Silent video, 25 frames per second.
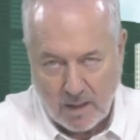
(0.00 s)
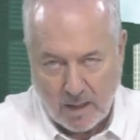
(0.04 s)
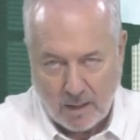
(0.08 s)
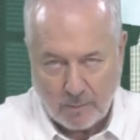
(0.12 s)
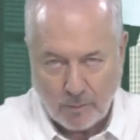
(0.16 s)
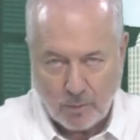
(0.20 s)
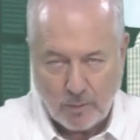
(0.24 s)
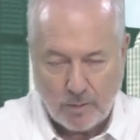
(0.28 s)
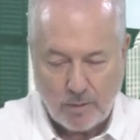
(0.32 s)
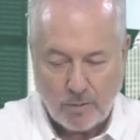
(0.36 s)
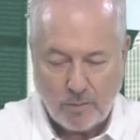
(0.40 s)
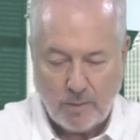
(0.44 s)

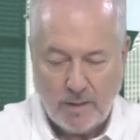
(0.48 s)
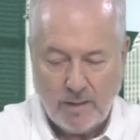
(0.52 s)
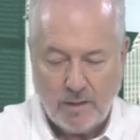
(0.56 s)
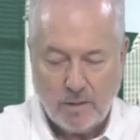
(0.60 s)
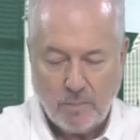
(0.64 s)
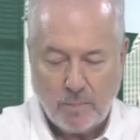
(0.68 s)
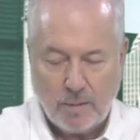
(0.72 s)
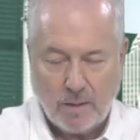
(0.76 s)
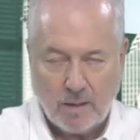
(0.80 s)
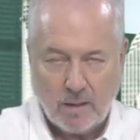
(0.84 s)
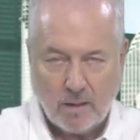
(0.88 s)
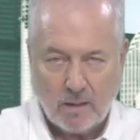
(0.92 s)
I'm going to read
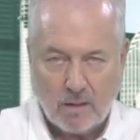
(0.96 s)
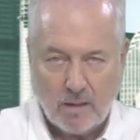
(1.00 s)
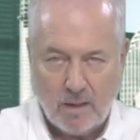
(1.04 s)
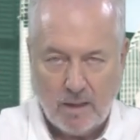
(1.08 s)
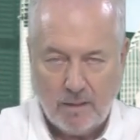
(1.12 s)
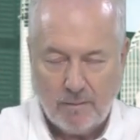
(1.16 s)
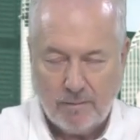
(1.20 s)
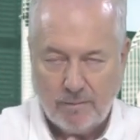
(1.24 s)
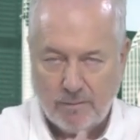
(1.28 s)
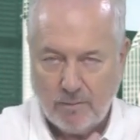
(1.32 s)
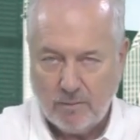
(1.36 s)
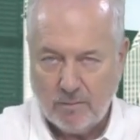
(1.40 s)
the
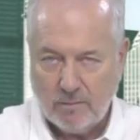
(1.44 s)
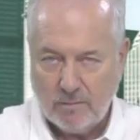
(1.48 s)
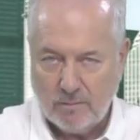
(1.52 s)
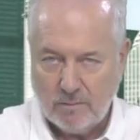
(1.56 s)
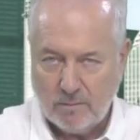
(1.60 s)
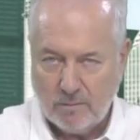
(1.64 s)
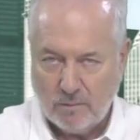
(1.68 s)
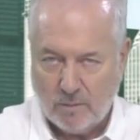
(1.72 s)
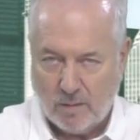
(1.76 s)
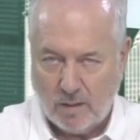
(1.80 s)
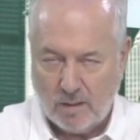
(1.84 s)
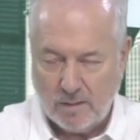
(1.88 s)
paragraph
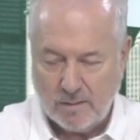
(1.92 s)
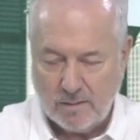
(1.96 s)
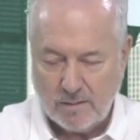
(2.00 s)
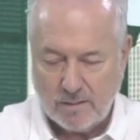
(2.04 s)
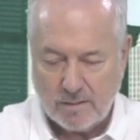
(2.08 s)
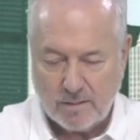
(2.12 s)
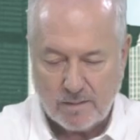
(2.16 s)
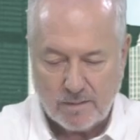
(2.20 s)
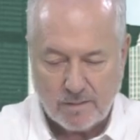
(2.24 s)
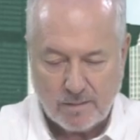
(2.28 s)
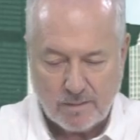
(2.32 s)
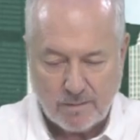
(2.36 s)

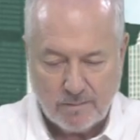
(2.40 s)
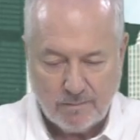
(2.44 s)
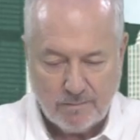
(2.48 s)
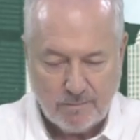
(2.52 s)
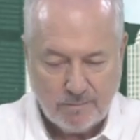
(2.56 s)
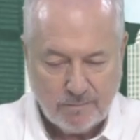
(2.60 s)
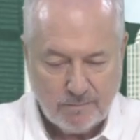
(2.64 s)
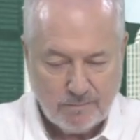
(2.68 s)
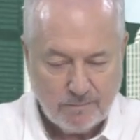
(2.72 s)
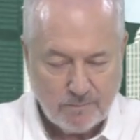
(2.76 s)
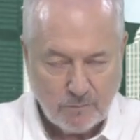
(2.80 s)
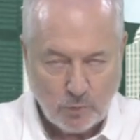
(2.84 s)
once,
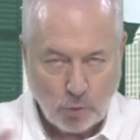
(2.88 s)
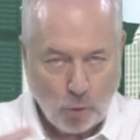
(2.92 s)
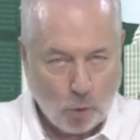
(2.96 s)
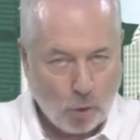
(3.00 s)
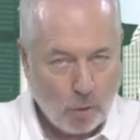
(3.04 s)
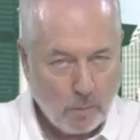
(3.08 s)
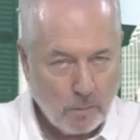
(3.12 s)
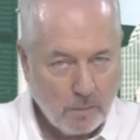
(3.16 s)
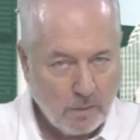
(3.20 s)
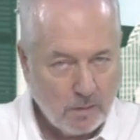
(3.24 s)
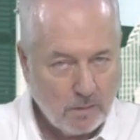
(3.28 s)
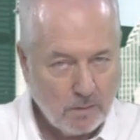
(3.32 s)

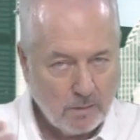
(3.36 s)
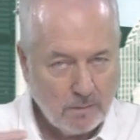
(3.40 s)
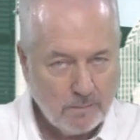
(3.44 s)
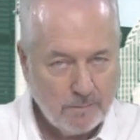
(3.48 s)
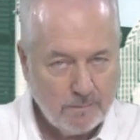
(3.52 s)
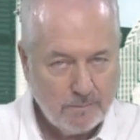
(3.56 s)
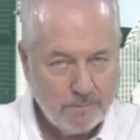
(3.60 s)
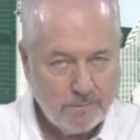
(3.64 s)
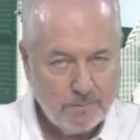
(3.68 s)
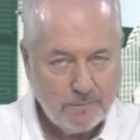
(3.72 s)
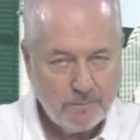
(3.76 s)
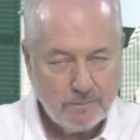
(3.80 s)
normal
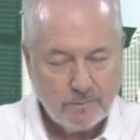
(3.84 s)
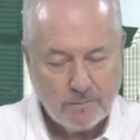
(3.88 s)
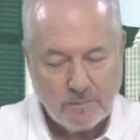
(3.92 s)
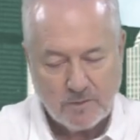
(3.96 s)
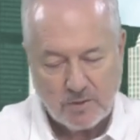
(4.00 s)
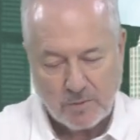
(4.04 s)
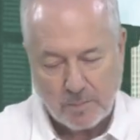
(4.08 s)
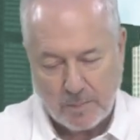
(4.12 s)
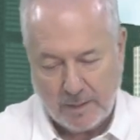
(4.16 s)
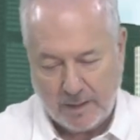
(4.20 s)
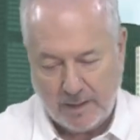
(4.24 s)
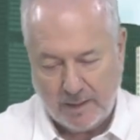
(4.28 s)

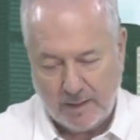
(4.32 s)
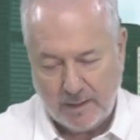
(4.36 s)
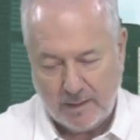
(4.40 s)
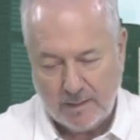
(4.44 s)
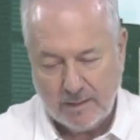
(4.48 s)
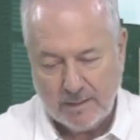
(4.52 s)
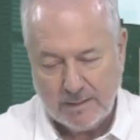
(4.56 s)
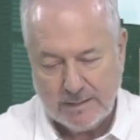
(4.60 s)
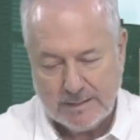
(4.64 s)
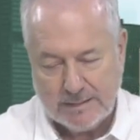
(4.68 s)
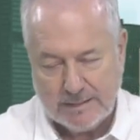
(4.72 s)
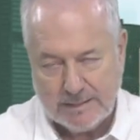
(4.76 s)

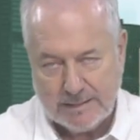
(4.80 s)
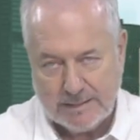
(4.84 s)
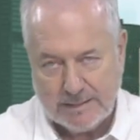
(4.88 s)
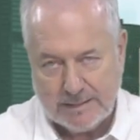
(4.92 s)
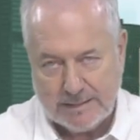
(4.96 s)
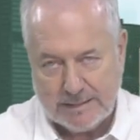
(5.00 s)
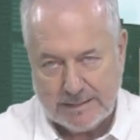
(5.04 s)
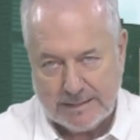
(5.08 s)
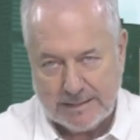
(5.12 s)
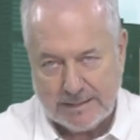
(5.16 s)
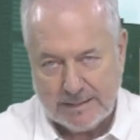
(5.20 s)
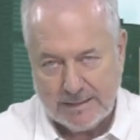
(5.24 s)
speed,
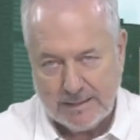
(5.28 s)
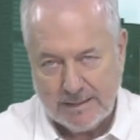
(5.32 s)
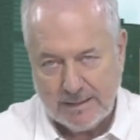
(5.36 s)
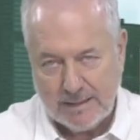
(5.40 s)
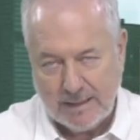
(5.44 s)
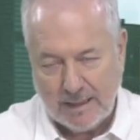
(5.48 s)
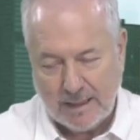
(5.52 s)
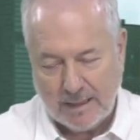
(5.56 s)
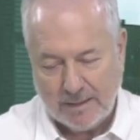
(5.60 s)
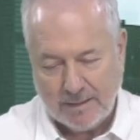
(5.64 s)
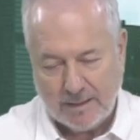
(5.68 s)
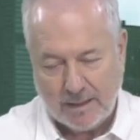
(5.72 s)

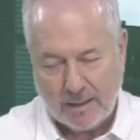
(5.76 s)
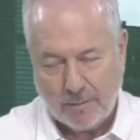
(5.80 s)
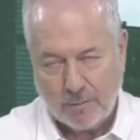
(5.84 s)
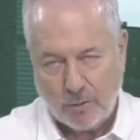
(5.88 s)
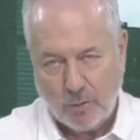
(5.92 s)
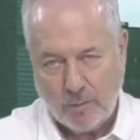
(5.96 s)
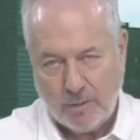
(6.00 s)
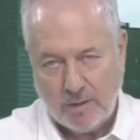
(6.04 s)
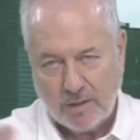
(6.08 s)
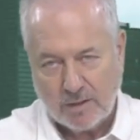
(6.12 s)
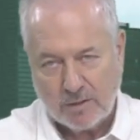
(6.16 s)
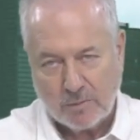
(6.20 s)
and then I'm
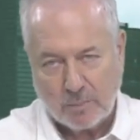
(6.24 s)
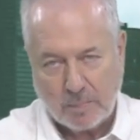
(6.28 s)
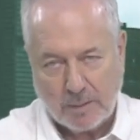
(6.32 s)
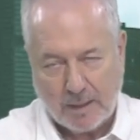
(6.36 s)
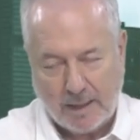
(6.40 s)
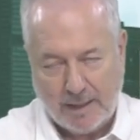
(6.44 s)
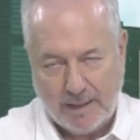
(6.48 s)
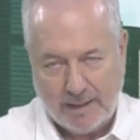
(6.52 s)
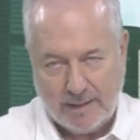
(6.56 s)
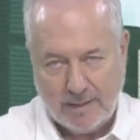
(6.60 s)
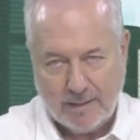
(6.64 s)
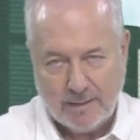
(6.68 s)
going to
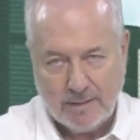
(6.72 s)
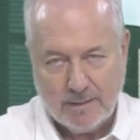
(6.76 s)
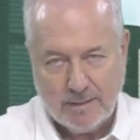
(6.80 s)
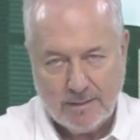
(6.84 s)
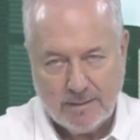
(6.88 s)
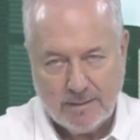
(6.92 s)
explain